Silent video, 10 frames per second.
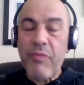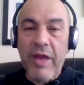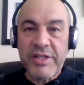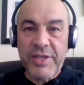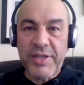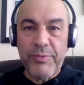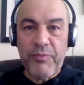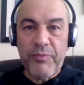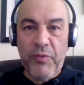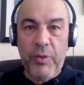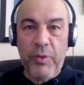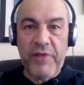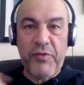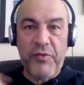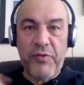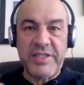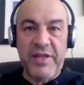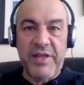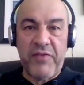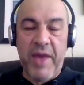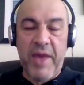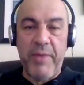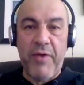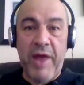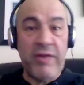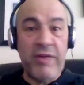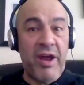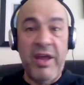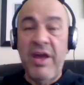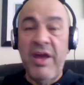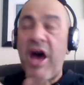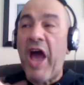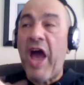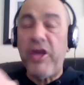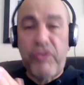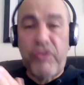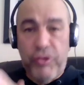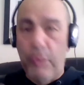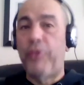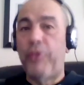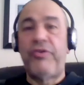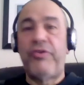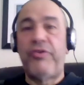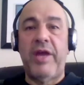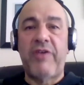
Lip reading: And so for whatever reason, they've kept me around, and I adore doing it.